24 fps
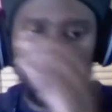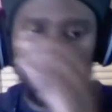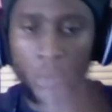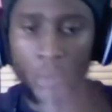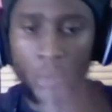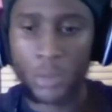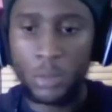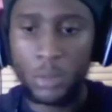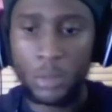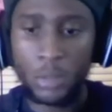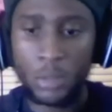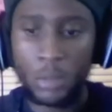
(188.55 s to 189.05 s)

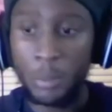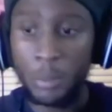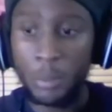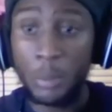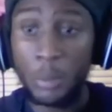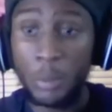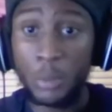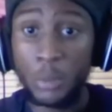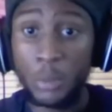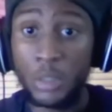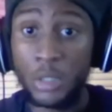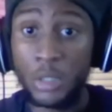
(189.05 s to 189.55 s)
some people
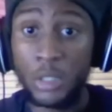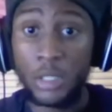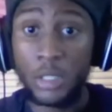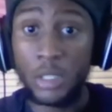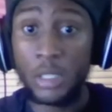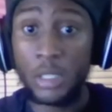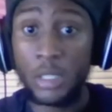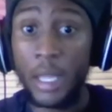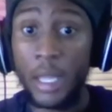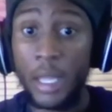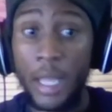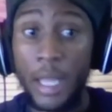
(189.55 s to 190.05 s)
just
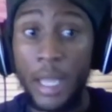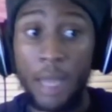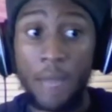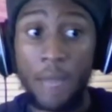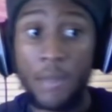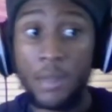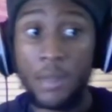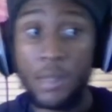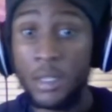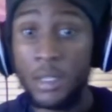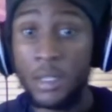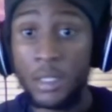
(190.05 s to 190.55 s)
like have
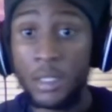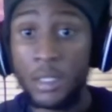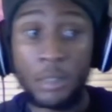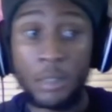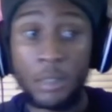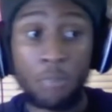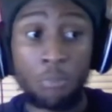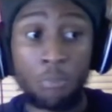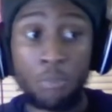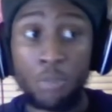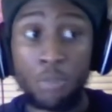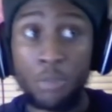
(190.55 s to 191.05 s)

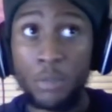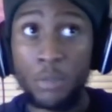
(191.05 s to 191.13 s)
some